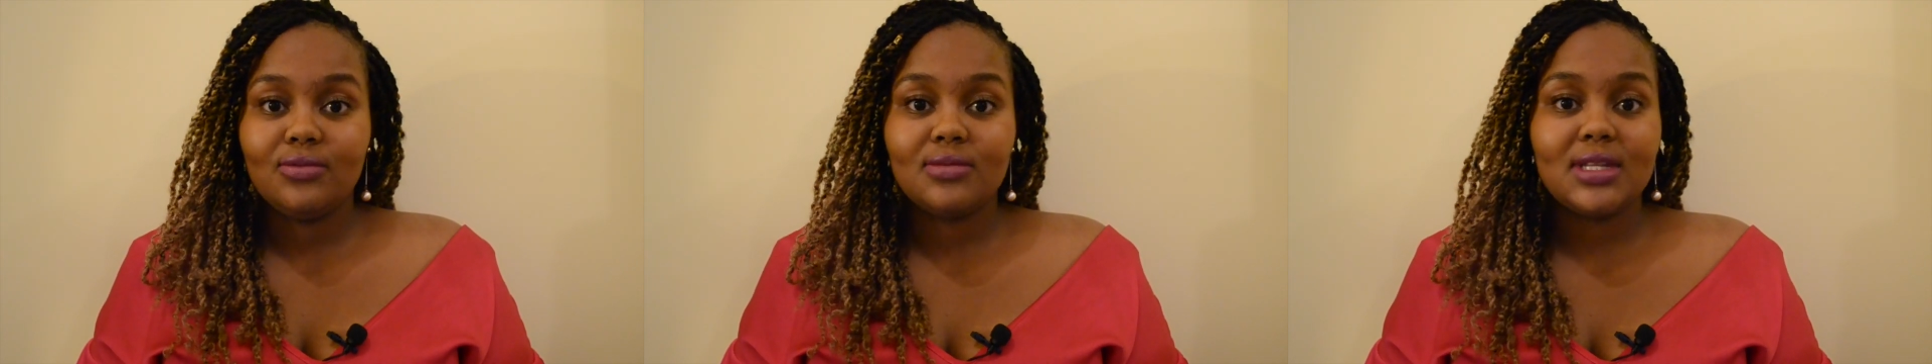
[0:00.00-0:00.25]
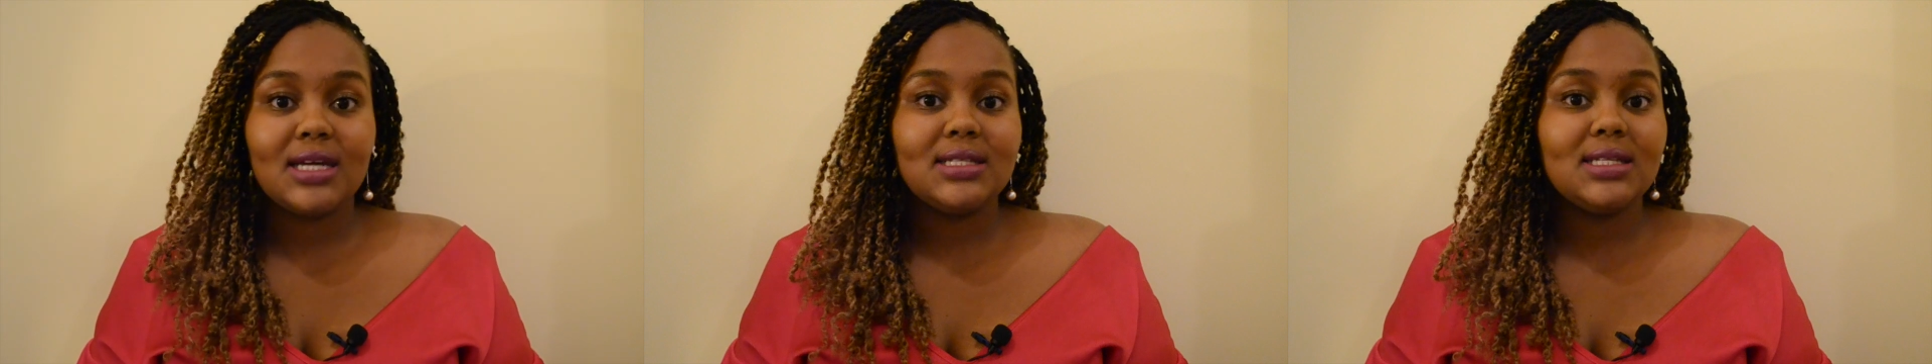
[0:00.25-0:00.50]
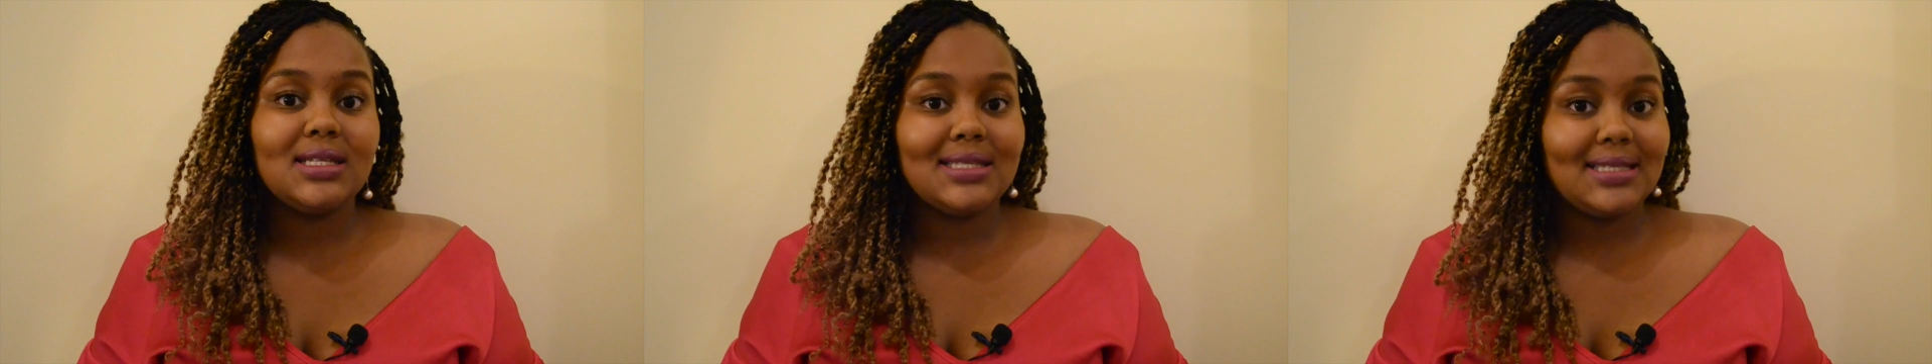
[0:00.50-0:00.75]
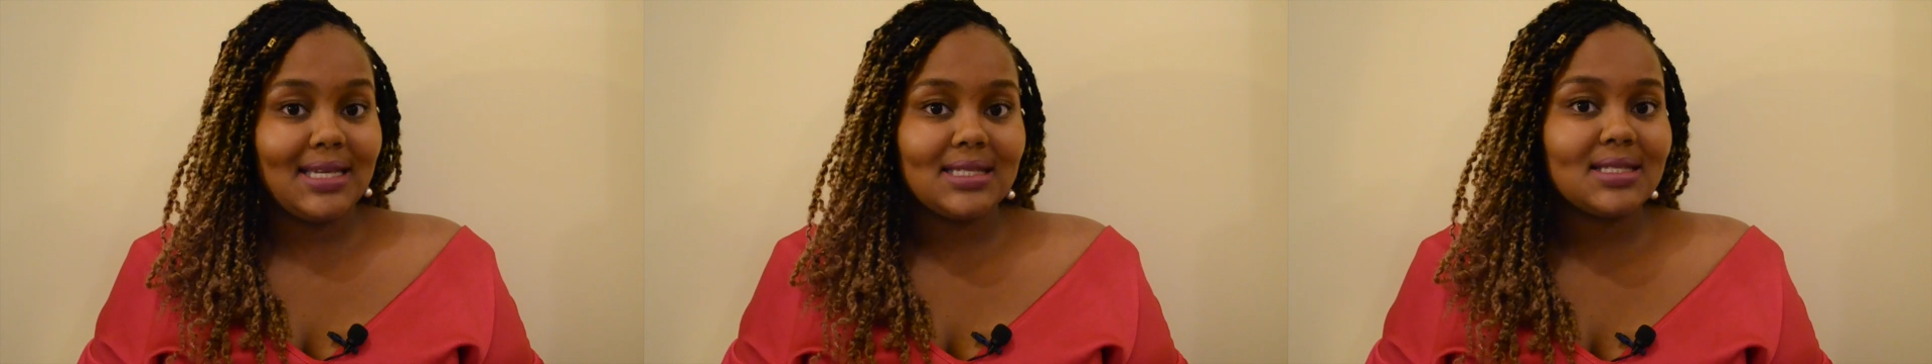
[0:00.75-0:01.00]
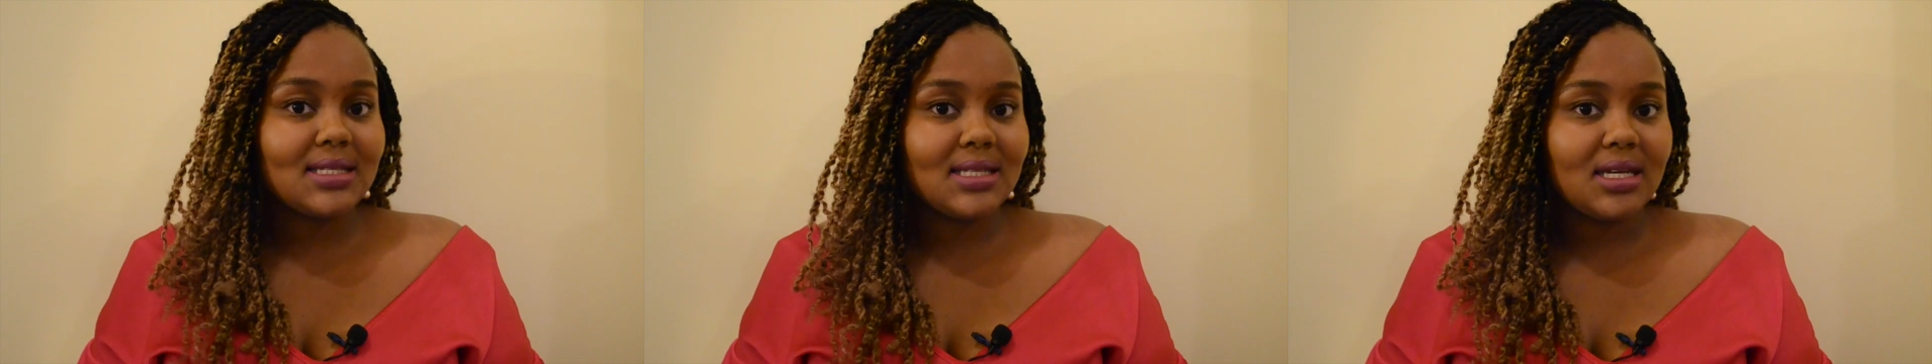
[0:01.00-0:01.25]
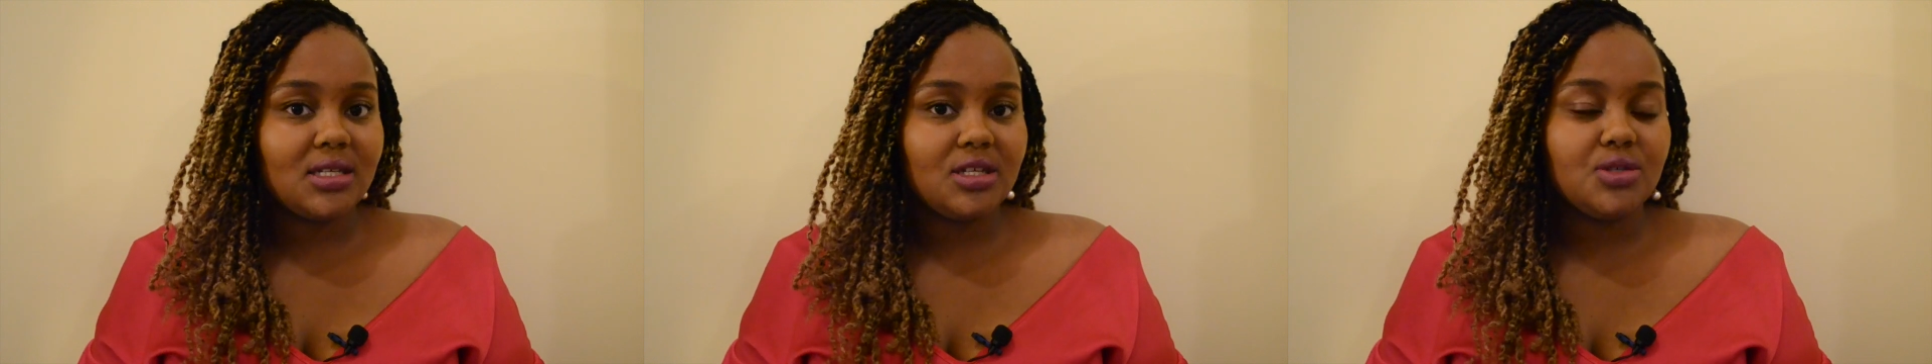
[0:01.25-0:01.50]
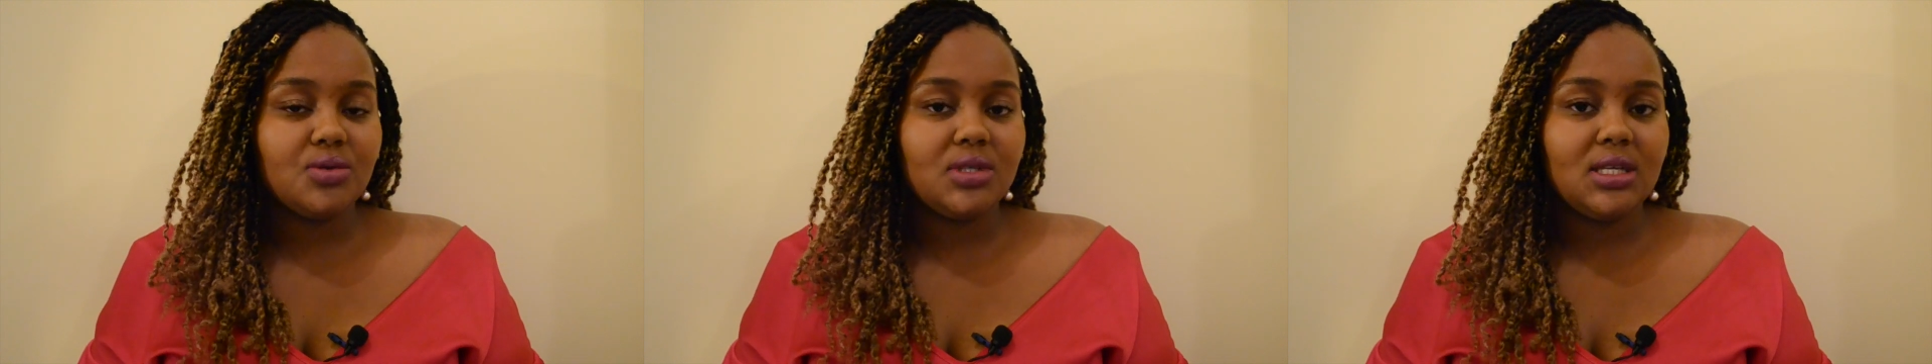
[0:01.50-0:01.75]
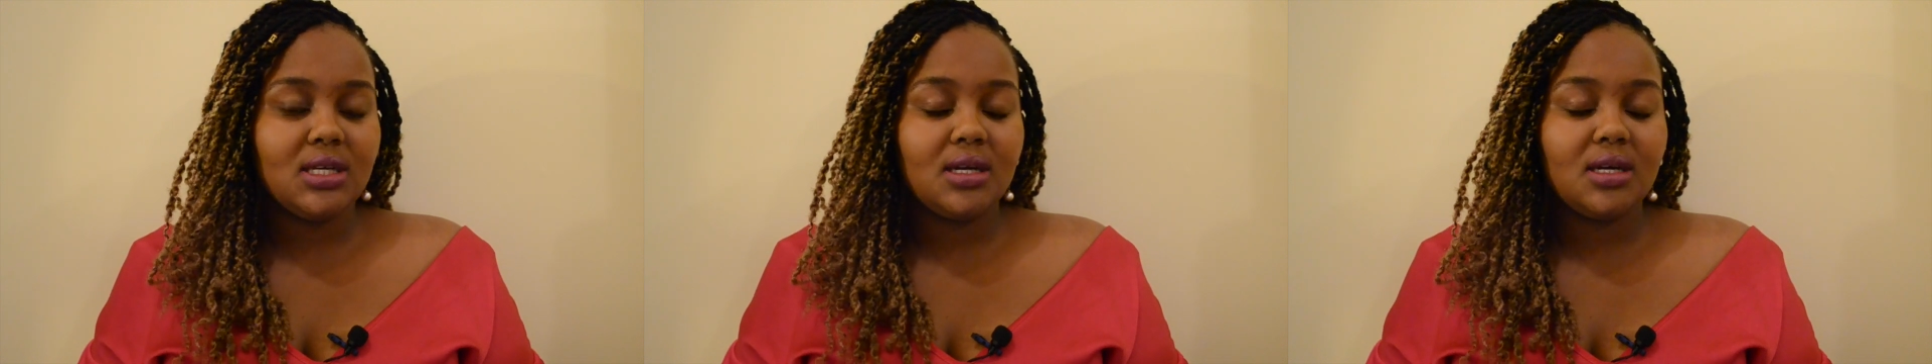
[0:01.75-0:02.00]
that it's necessary to
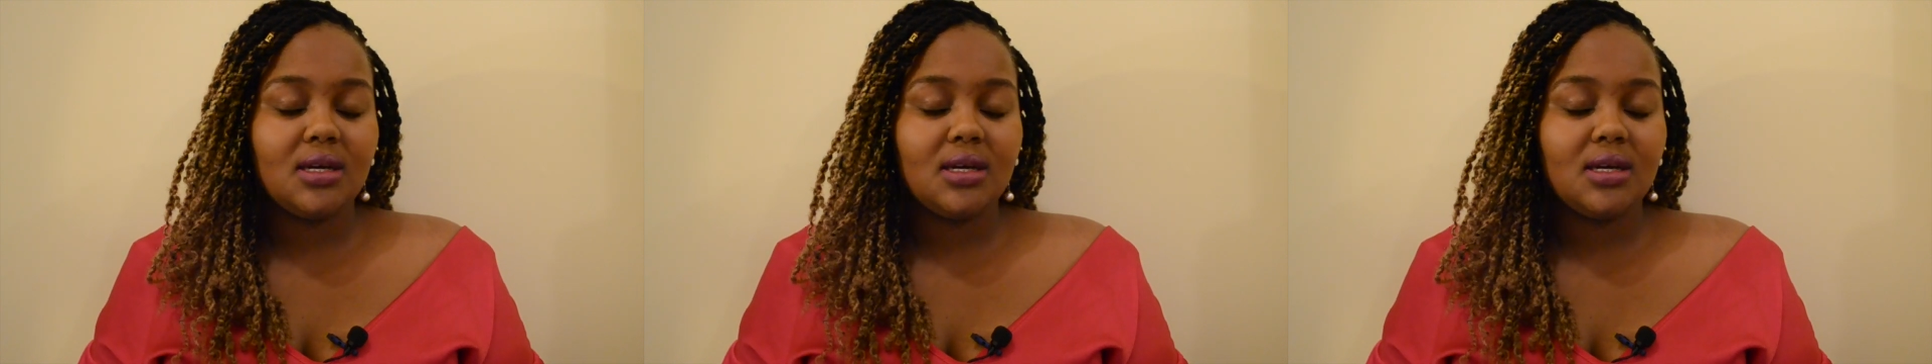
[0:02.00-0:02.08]
take